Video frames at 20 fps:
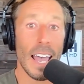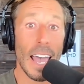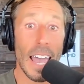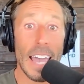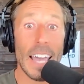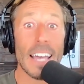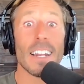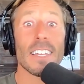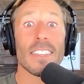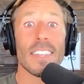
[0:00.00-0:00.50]

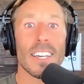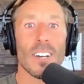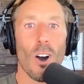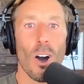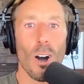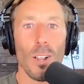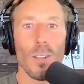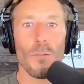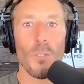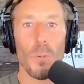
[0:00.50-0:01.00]
And I think
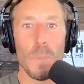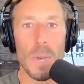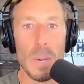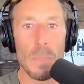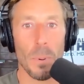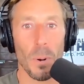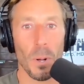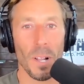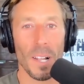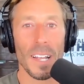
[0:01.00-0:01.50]
all of the
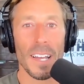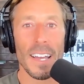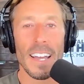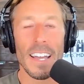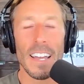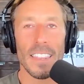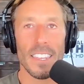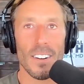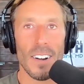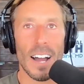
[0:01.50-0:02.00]
people
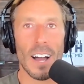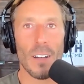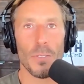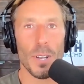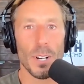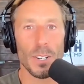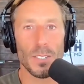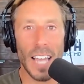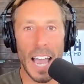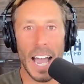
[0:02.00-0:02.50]
that are out
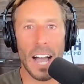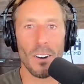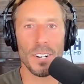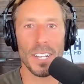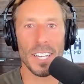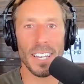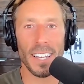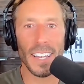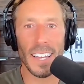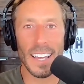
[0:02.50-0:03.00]
there
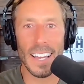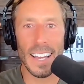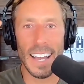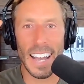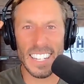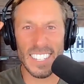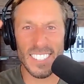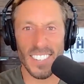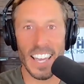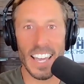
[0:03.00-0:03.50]
touting
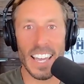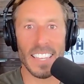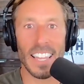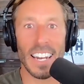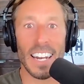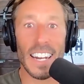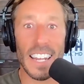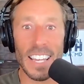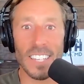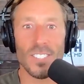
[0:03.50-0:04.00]
and saying
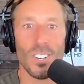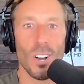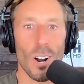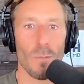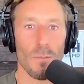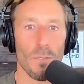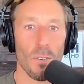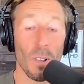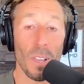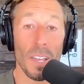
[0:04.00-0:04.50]
that it is
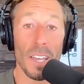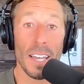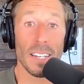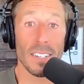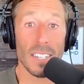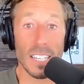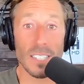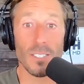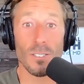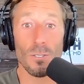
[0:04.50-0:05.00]
harmful
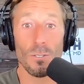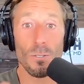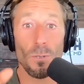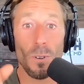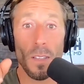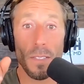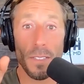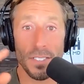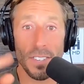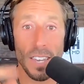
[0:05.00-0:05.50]
need to do
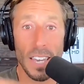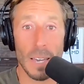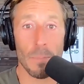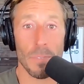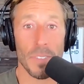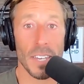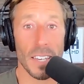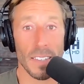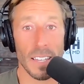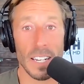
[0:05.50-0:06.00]
the same
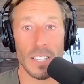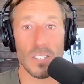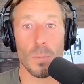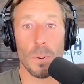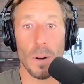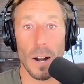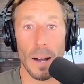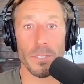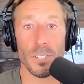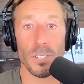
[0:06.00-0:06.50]
thing. They need to
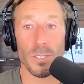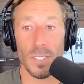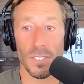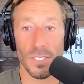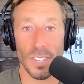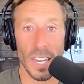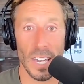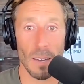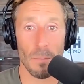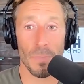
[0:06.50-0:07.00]
promise you the
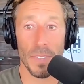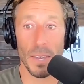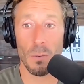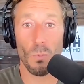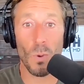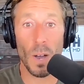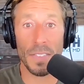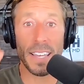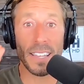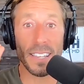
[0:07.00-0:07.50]
same that
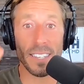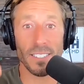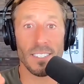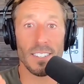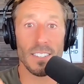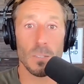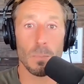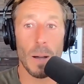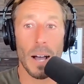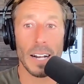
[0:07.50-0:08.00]
when they listen
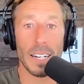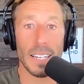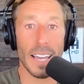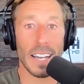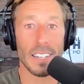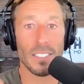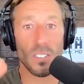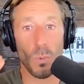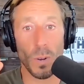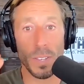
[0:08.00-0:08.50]
to this
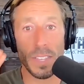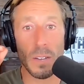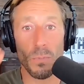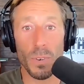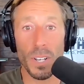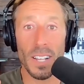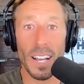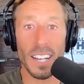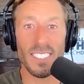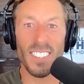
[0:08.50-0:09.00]
podcast or when they
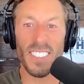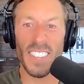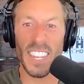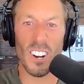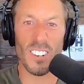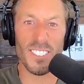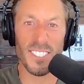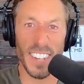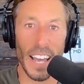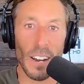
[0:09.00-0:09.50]
realize that they
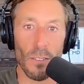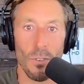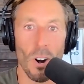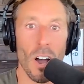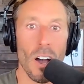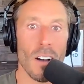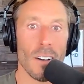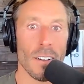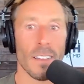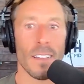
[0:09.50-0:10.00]
are dead
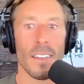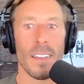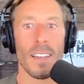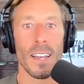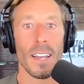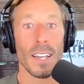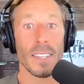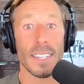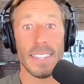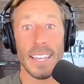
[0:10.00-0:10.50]
wrong,
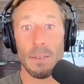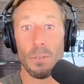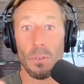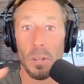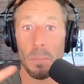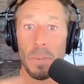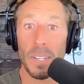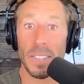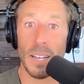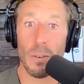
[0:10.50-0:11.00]
that they will
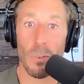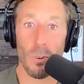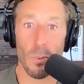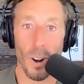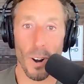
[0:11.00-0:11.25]
admit they were